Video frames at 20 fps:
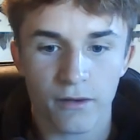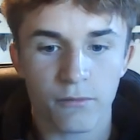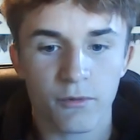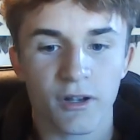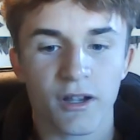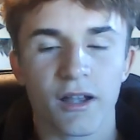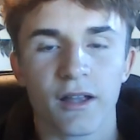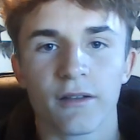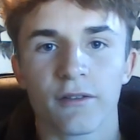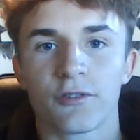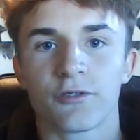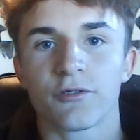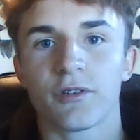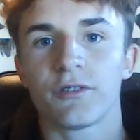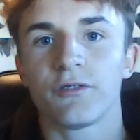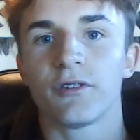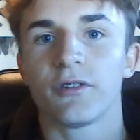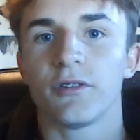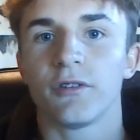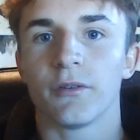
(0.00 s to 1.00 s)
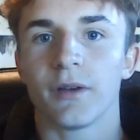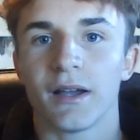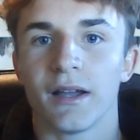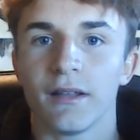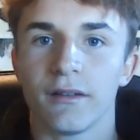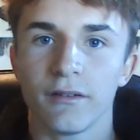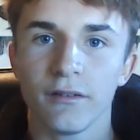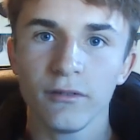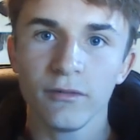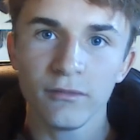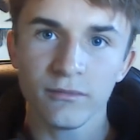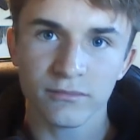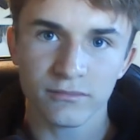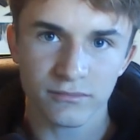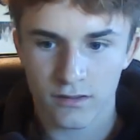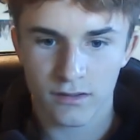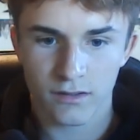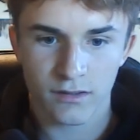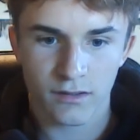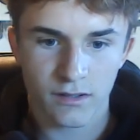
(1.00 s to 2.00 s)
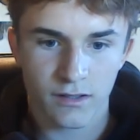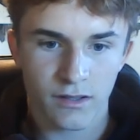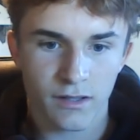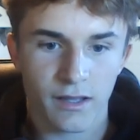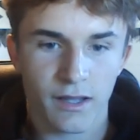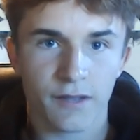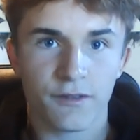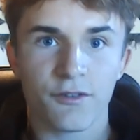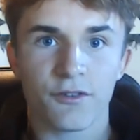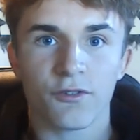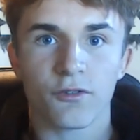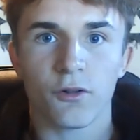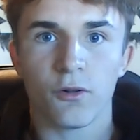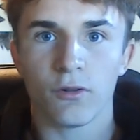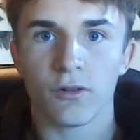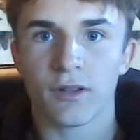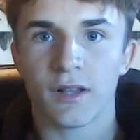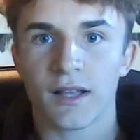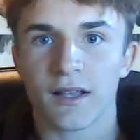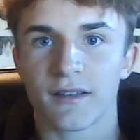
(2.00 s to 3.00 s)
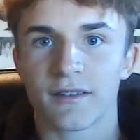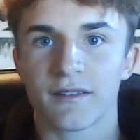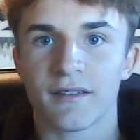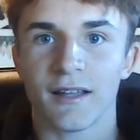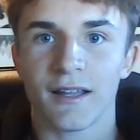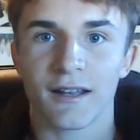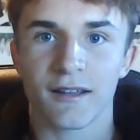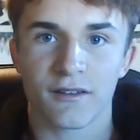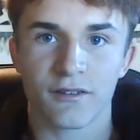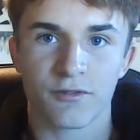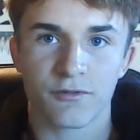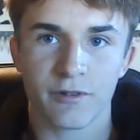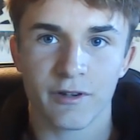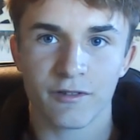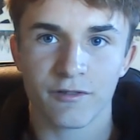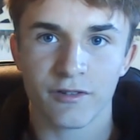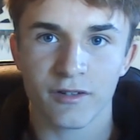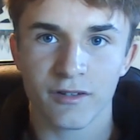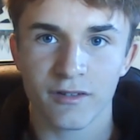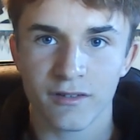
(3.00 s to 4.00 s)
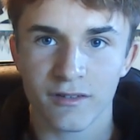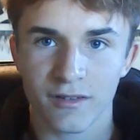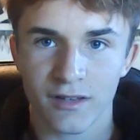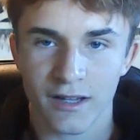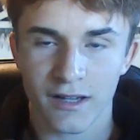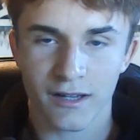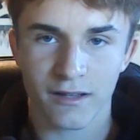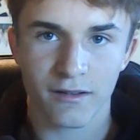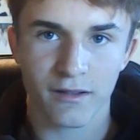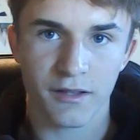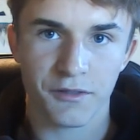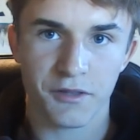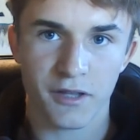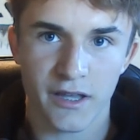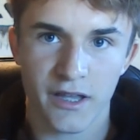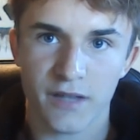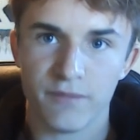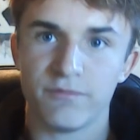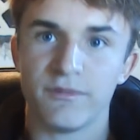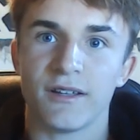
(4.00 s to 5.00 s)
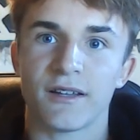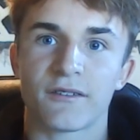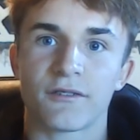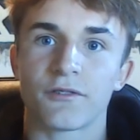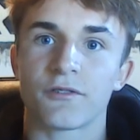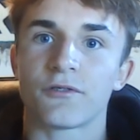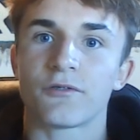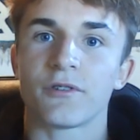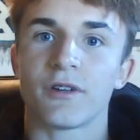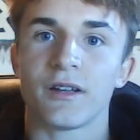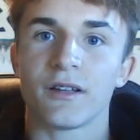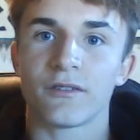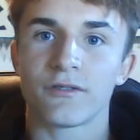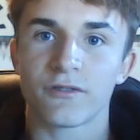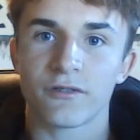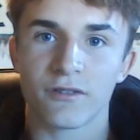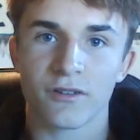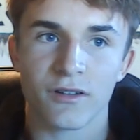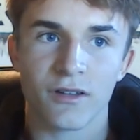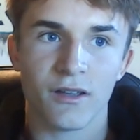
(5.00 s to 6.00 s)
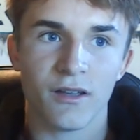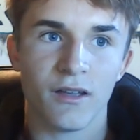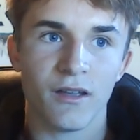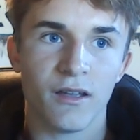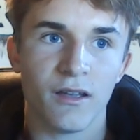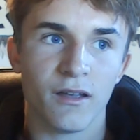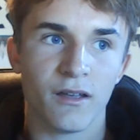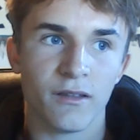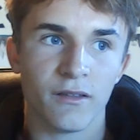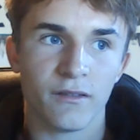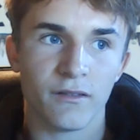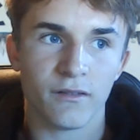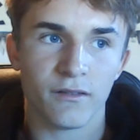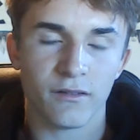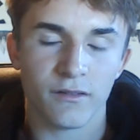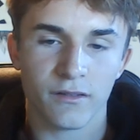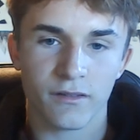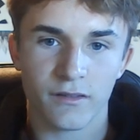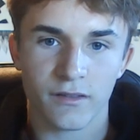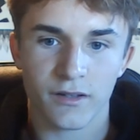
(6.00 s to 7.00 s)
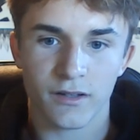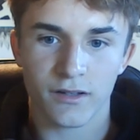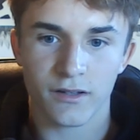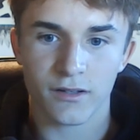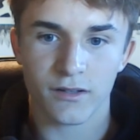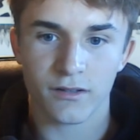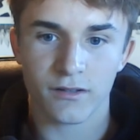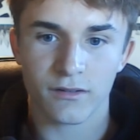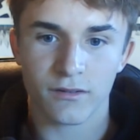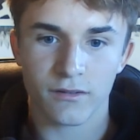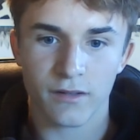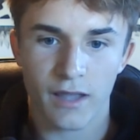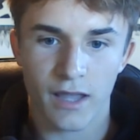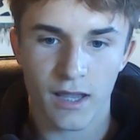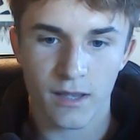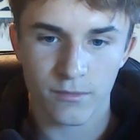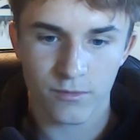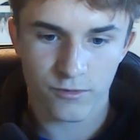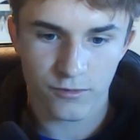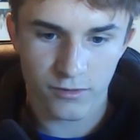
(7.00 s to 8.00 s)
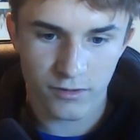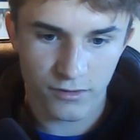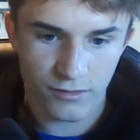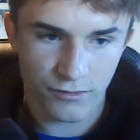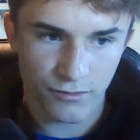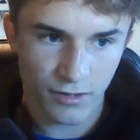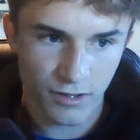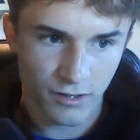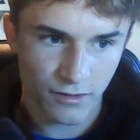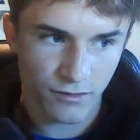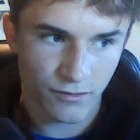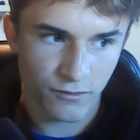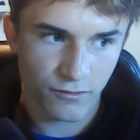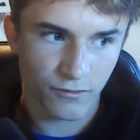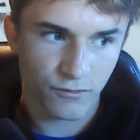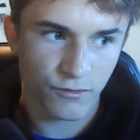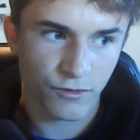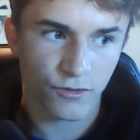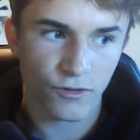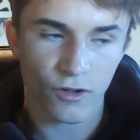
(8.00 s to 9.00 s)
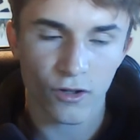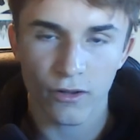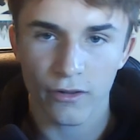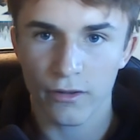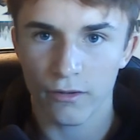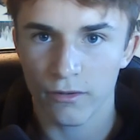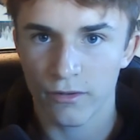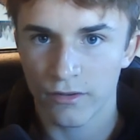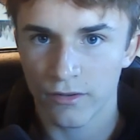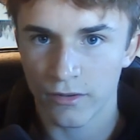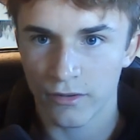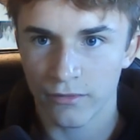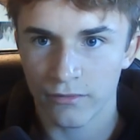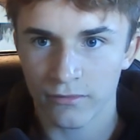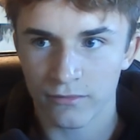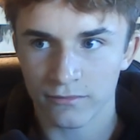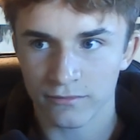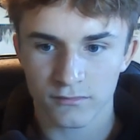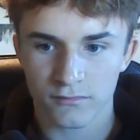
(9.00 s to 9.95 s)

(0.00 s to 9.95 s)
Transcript: what kind of stretching do I do? I just hold like static stretches like the hip flexor stretch, the hamstring stretch, just all that stuff.